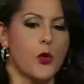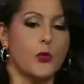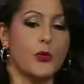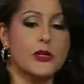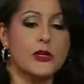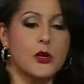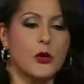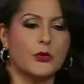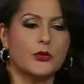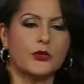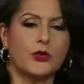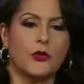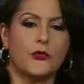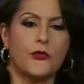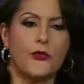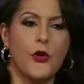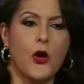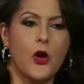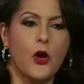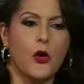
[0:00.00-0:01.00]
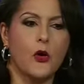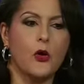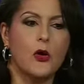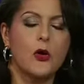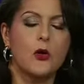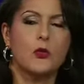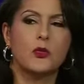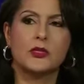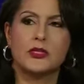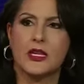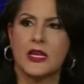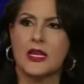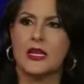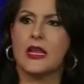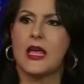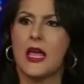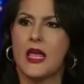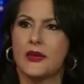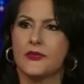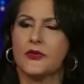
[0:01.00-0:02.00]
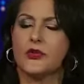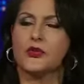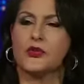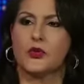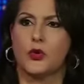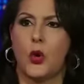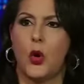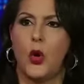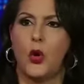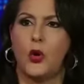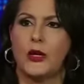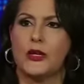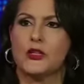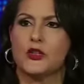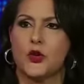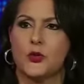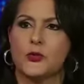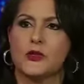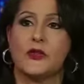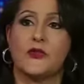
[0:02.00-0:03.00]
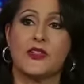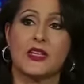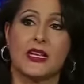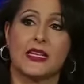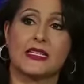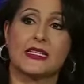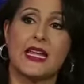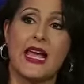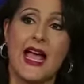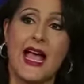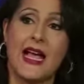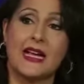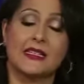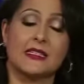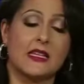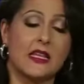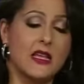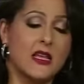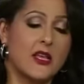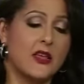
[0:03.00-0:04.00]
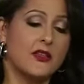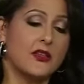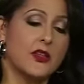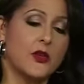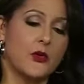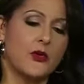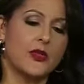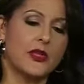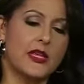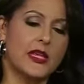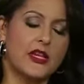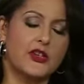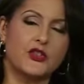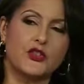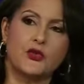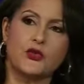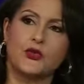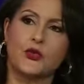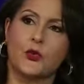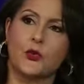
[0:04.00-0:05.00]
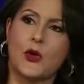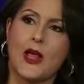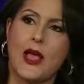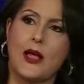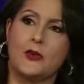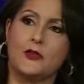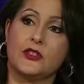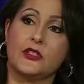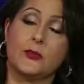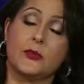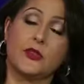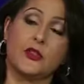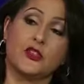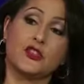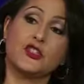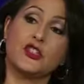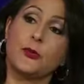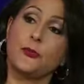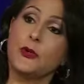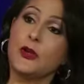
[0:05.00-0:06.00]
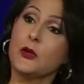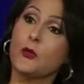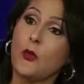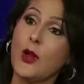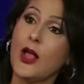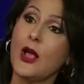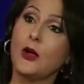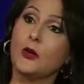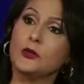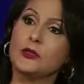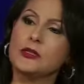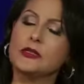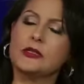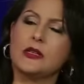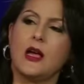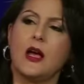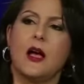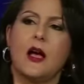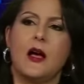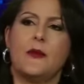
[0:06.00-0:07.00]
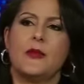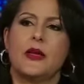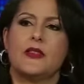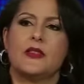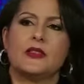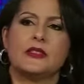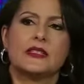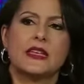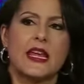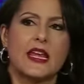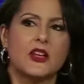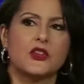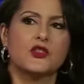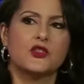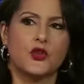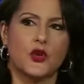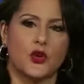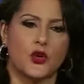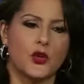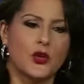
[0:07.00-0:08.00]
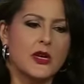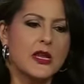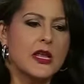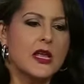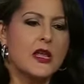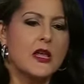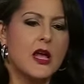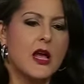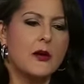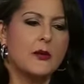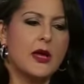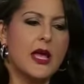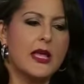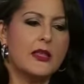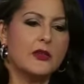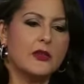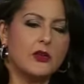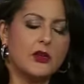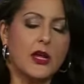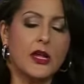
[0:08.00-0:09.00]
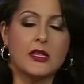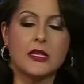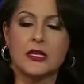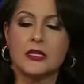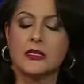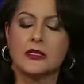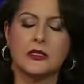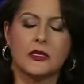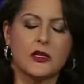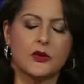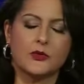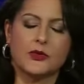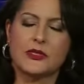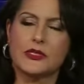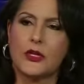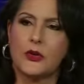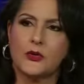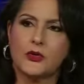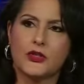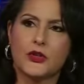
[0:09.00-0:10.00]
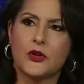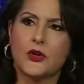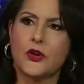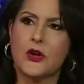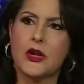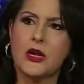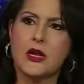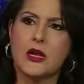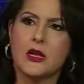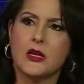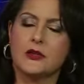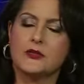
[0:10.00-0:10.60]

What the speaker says: what we know so far, was getting out of control in terms of the attacks, the issues around some of the shipping routes and the danger. And look, I think, Secretary